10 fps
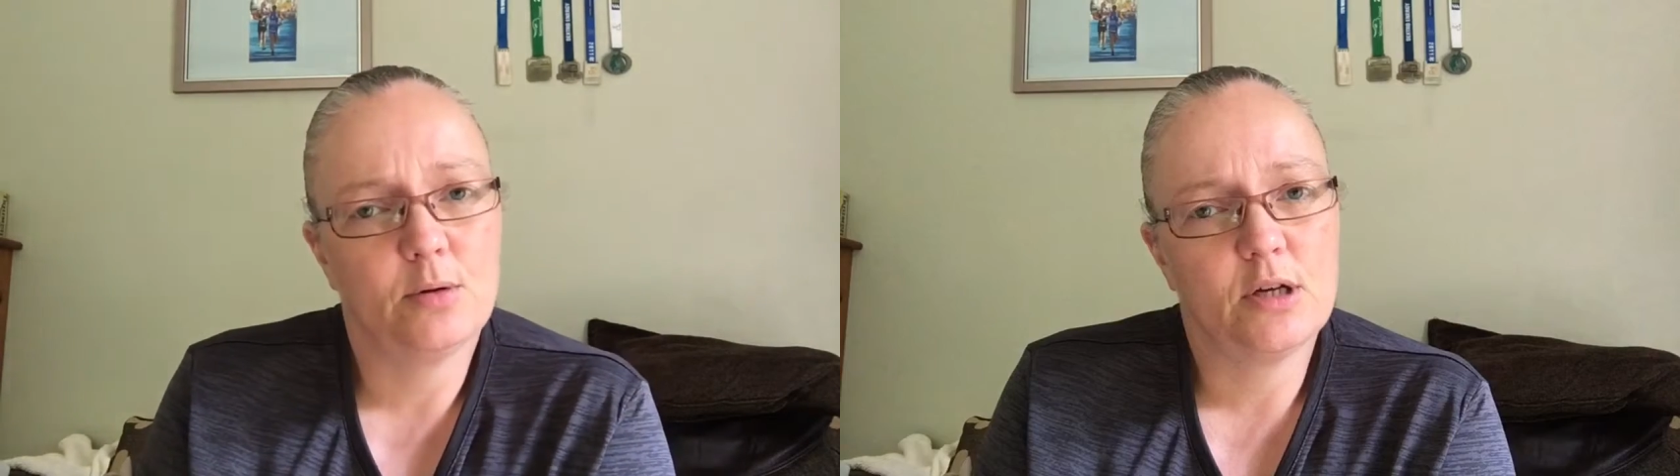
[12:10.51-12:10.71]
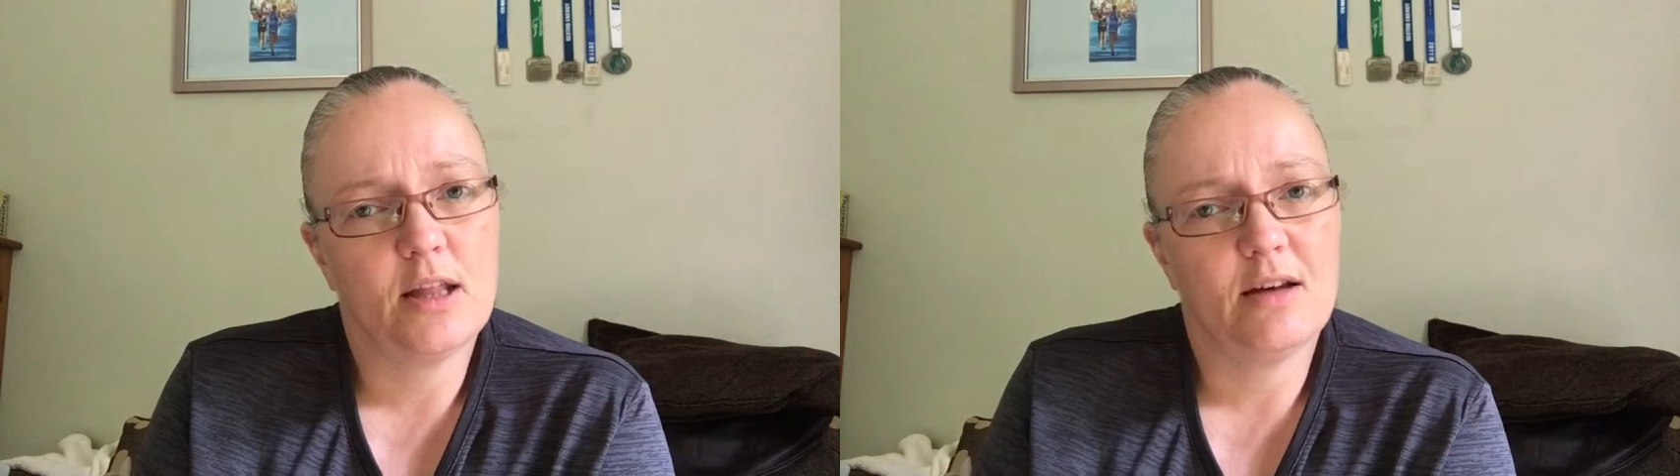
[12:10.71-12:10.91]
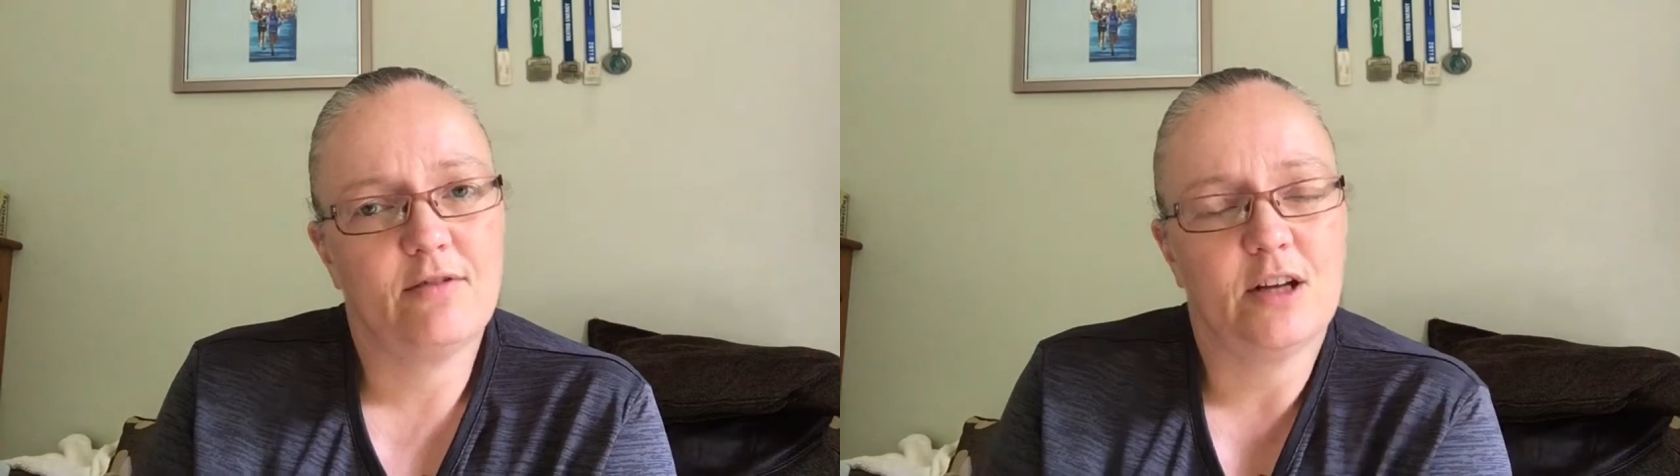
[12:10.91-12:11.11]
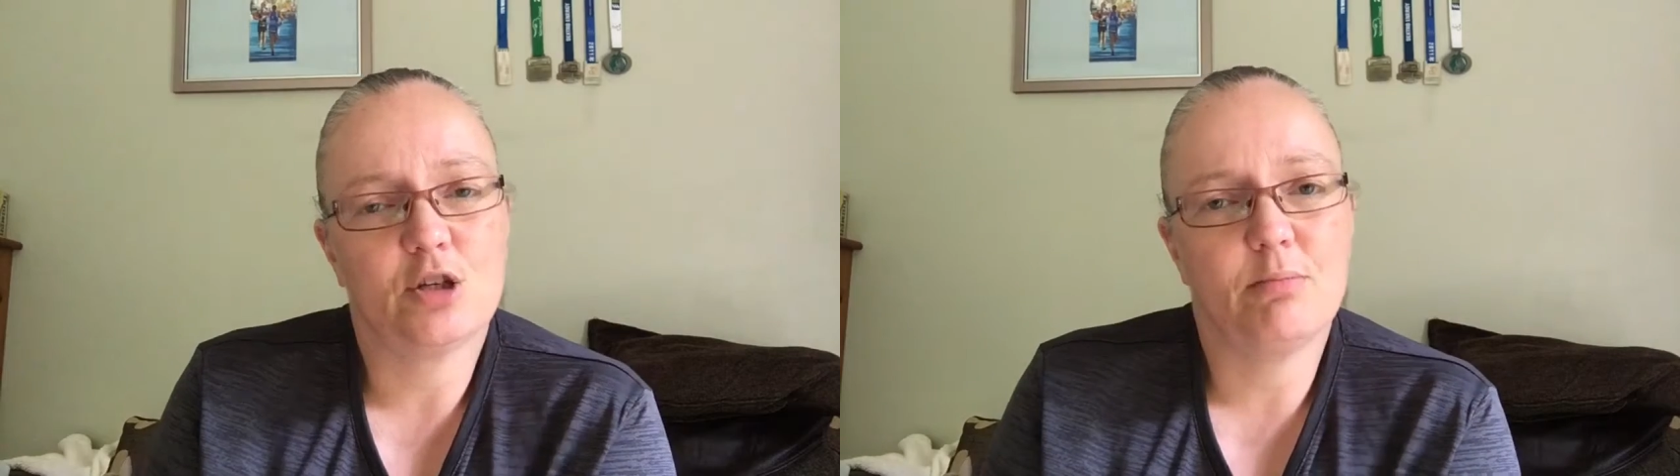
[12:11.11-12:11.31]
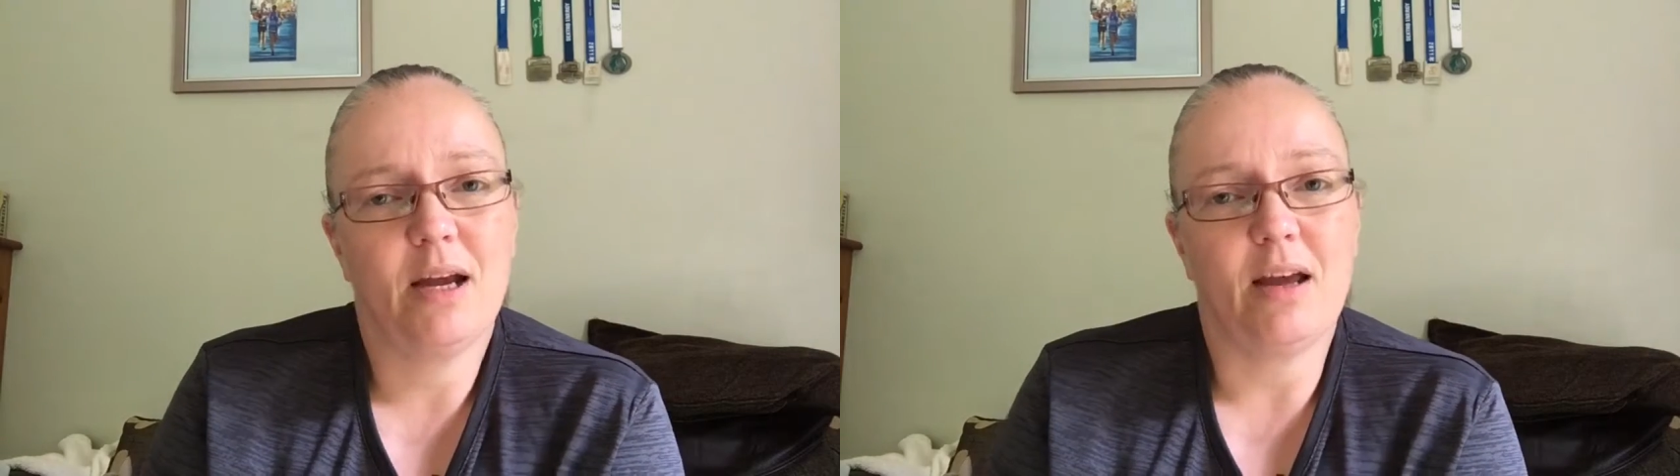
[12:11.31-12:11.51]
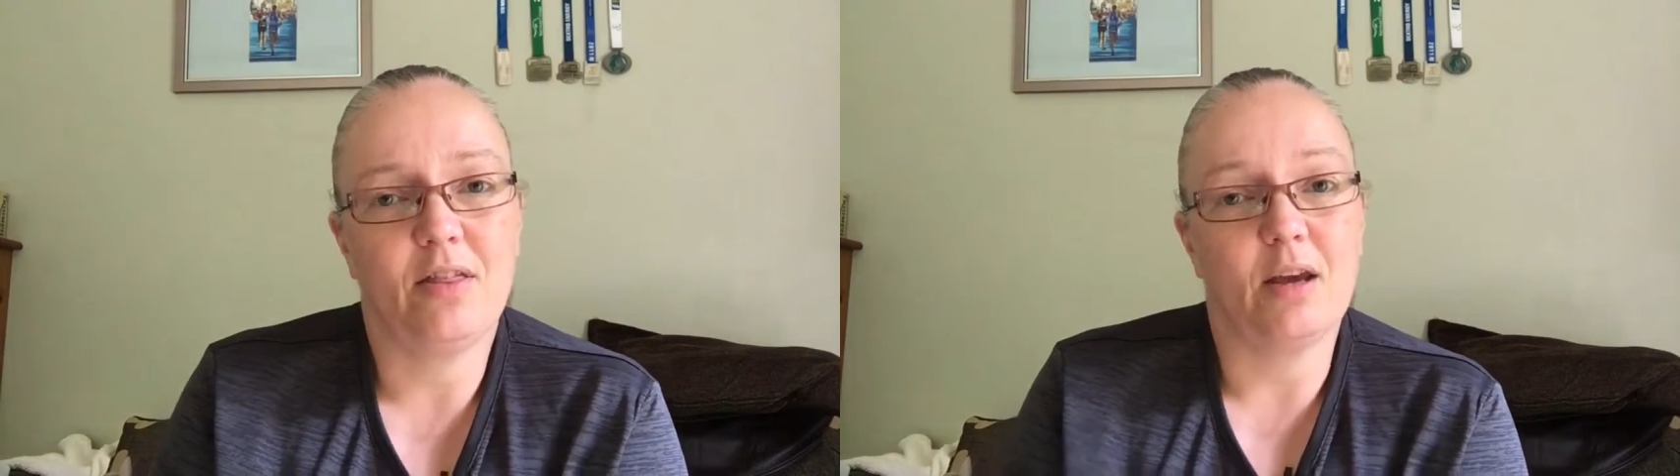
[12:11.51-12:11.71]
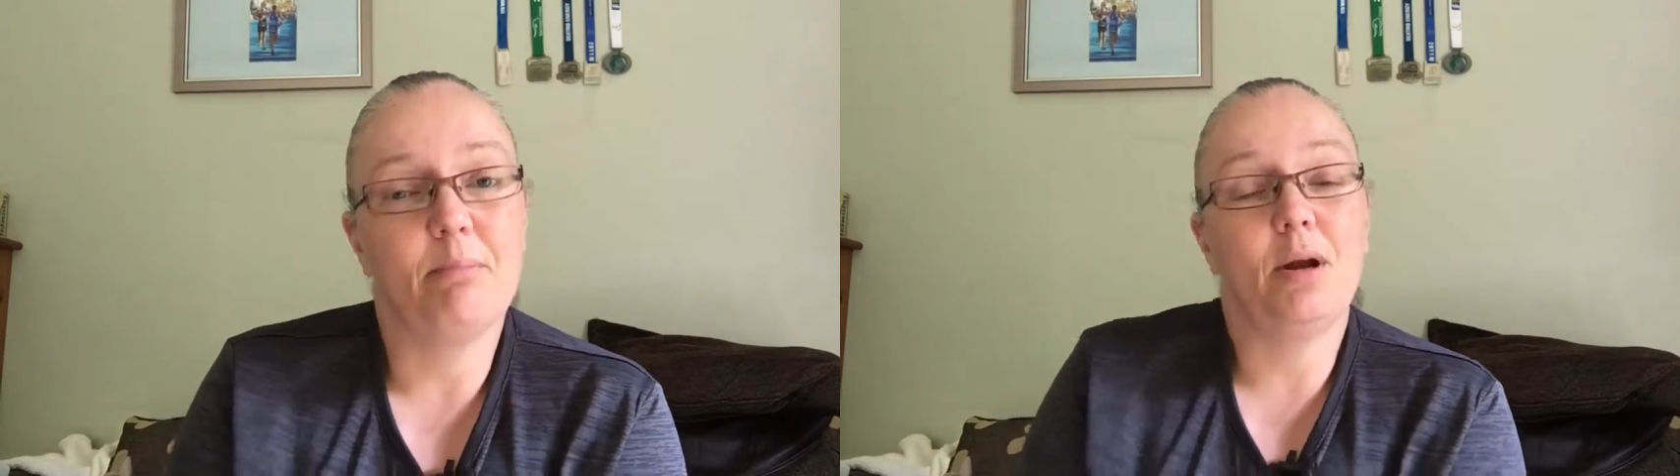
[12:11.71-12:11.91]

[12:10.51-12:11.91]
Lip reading: able to get that flexion back, I think.